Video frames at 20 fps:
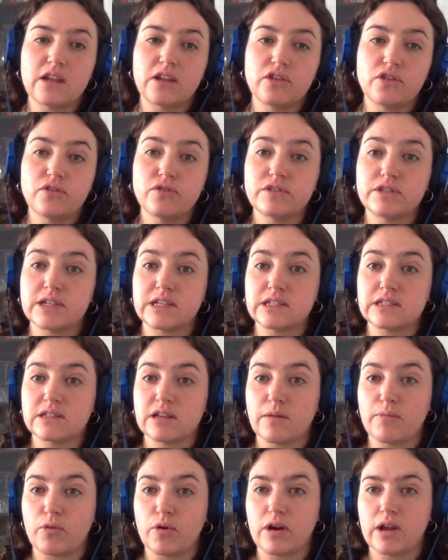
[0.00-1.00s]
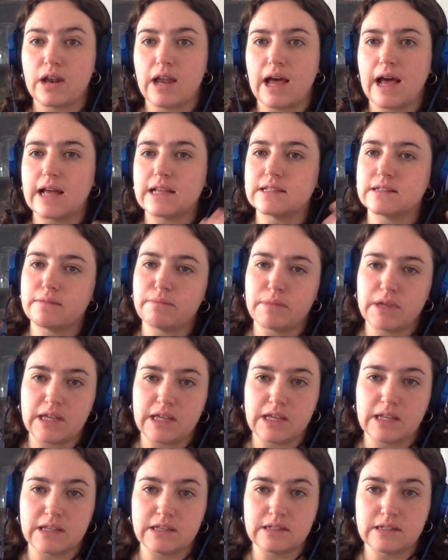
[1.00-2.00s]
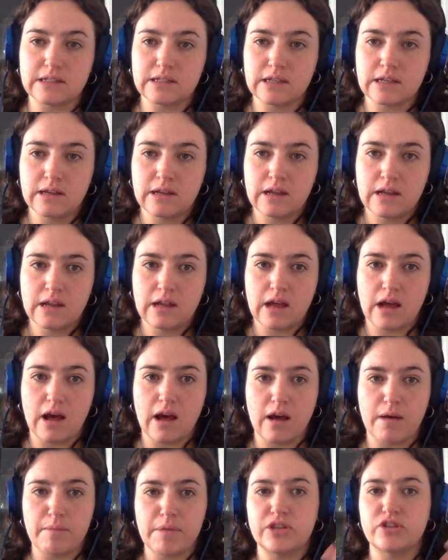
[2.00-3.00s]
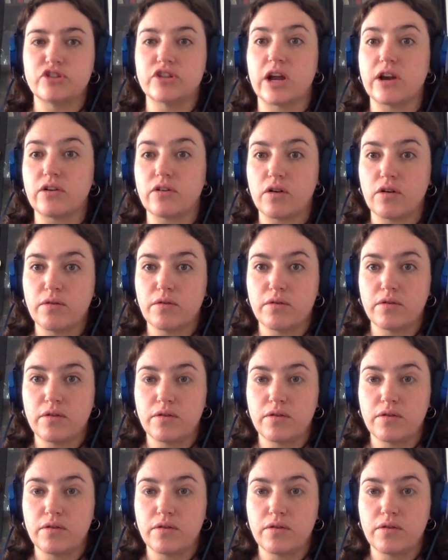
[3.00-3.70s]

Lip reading: using someone as a means in general.